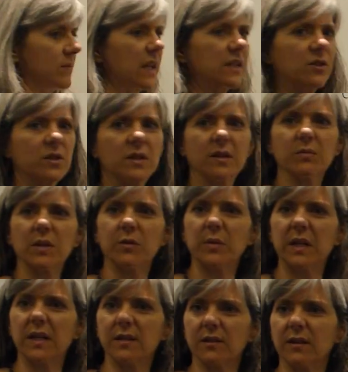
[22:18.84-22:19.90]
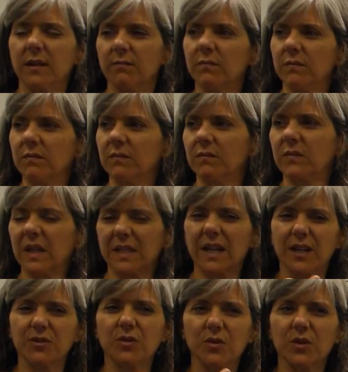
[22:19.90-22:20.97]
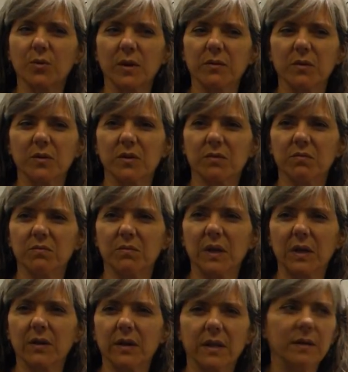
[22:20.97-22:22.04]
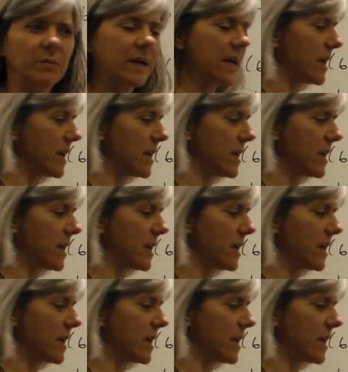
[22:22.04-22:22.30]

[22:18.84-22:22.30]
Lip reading: That just seems a little bit easier, because I can do square roots better in my